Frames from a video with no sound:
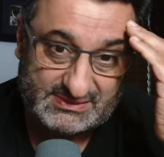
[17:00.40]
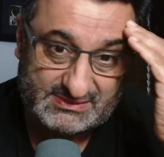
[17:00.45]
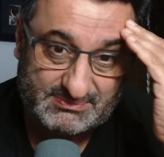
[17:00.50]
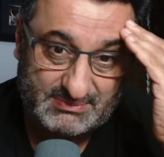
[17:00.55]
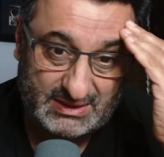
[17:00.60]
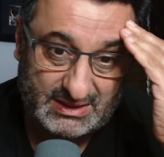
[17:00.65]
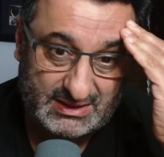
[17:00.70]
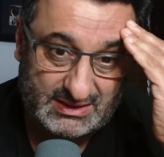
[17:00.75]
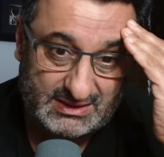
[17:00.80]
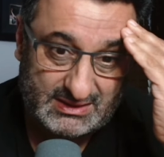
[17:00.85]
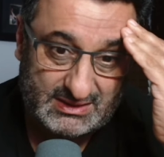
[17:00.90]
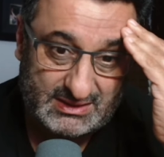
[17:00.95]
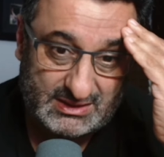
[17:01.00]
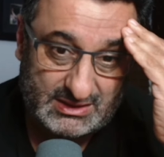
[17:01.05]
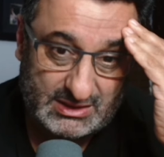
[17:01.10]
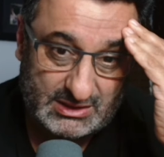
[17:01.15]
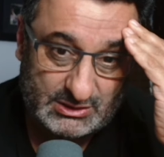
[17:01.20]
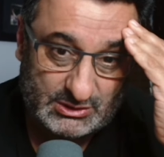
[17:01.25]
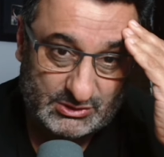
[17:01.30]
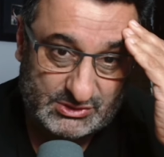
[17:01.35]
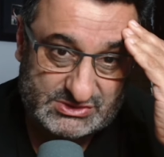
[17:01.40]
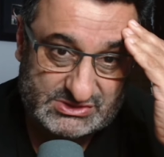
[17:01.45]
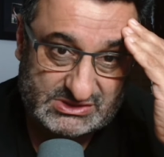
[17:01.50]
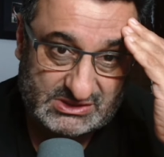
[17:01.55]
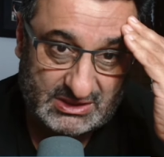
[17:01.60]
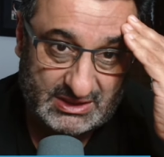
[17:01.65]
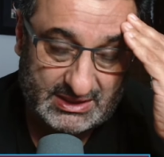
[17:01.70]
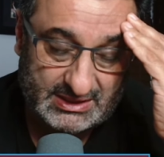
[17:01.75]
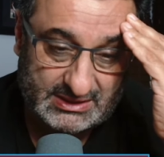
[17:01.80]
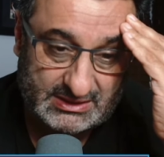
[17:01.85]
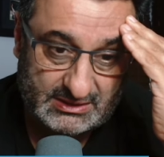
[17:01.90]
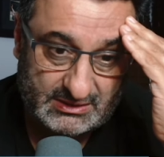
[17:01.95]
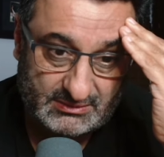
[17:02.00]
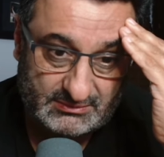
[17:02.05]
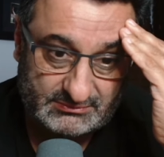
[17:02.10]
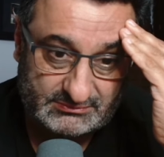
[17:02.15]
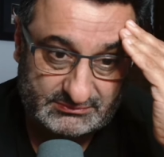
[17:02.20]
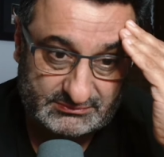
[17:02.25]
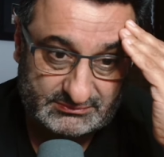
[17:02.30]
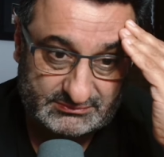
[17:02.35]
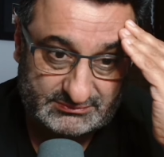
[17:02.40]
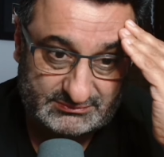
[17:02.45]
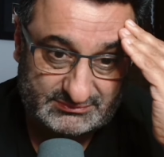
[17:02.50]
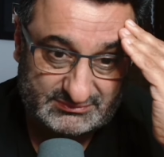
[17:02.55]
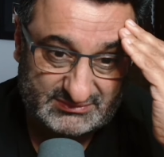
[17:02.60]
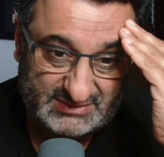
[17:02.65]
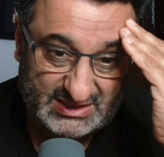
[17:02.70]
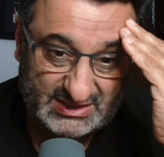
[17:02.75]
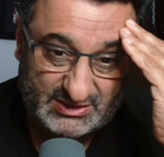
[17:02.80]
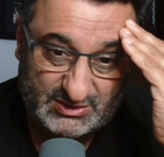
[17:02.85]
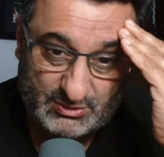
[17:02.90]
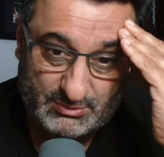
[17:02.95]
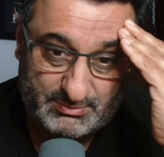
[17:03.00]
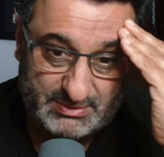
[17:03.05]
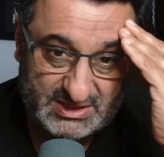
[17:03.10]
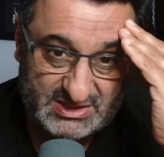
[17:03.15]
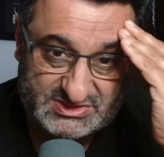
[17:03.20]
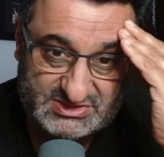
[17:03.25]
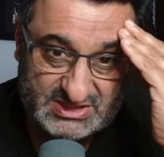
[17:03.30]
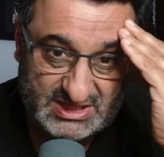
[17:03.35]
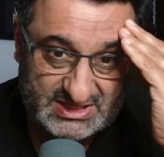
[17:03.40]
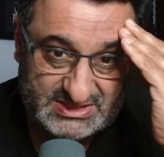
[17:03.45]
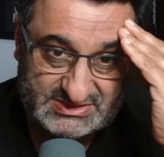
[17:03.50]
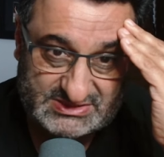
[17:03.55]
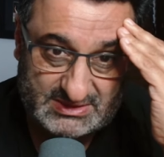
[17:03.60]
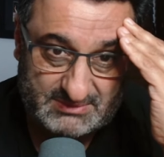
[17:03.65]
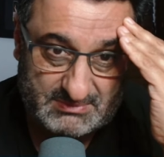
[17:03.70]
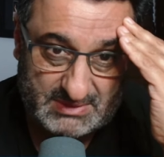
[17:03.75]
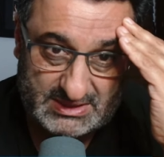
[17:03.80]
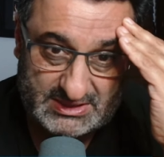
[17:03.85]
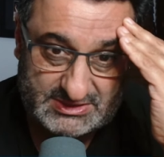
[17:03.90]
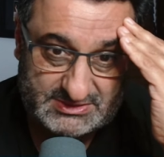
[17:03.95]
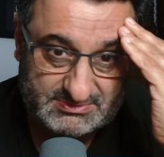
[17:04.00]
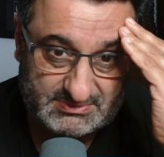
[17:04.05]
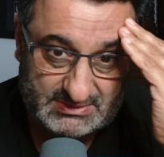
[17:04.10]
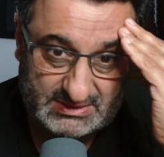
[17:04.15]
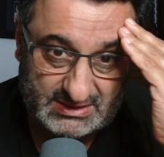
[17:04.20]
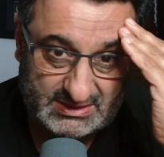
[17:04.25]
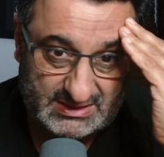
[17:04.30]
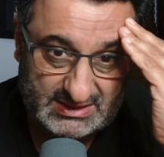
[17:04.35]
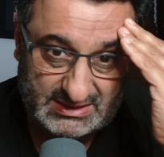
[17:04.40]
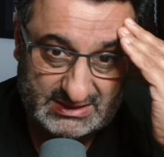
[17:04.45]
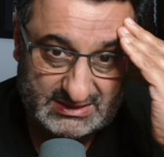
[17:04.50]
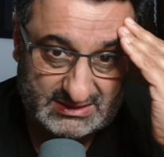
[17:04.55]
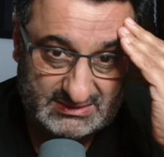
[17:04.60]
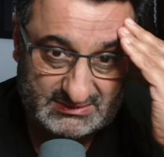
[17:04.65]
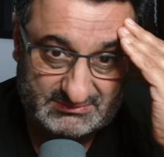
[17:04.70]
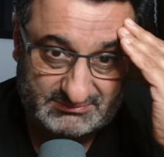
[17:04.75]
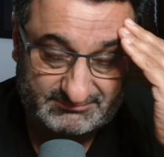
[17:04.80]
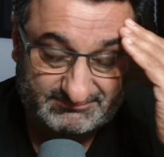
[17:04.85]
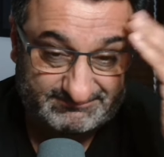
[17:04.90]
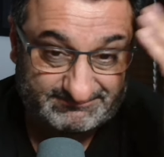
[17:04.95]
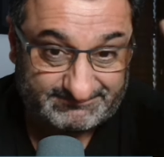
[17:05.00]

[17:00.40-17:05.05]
But it looks like there could be a change in the management, I think. And